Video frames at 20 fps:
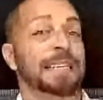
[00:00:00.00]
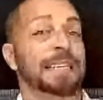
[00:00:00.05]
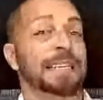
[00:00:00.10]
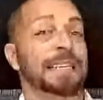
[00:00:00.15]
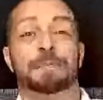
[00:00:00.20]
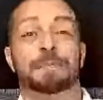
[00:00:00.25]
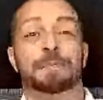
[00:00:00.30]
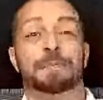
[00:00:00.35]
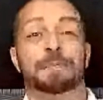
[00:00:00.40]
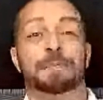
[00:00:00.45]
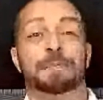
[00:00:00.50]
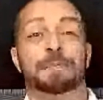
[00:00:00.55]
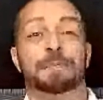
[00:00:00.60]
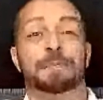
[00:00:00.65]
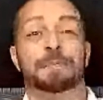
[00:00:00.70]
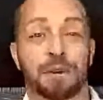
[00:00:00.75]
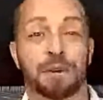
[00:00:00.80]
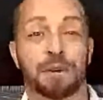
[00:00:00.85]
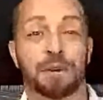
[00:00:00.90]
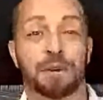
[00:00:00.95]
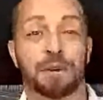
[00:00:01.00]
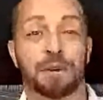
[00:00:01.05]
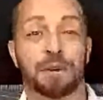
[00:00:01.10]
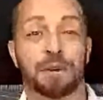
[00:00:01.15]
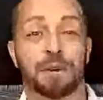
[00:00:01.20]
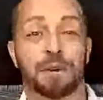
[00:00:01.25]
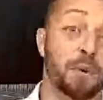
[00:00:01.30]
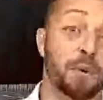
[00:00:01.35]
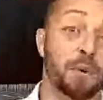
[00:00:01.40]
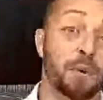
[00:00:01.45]
Compared to
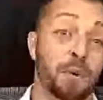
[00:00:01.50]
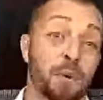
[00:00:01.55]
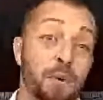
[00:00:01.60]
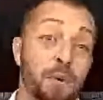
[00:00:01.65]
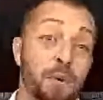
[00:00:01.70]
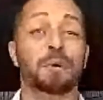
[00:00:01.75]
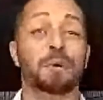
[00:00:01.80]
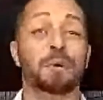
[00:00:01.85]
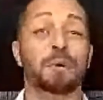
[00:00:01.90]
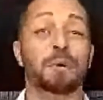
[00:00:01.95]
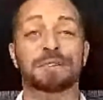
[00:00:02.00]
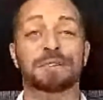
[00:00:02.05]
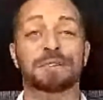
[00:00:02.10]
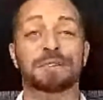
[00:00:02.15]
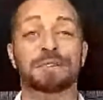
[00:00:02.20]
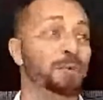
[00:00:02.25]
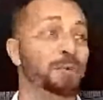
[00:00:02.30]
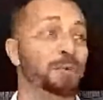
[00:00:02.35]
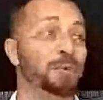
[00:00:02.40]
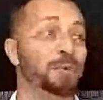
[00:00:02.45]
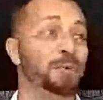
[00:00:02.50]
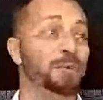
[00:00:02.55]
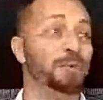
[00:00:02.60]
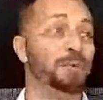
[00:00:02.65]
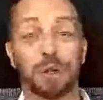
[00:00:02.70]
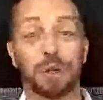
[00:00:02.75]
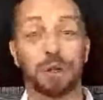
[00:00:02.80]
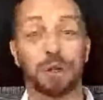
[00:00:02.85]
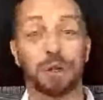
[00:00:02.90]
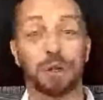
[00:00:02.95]
World War One,
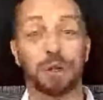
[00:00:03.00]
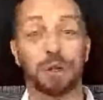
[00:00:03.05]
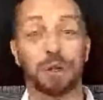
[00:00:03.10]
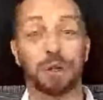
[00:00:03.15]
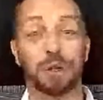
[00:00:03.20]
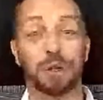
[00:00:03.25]
World War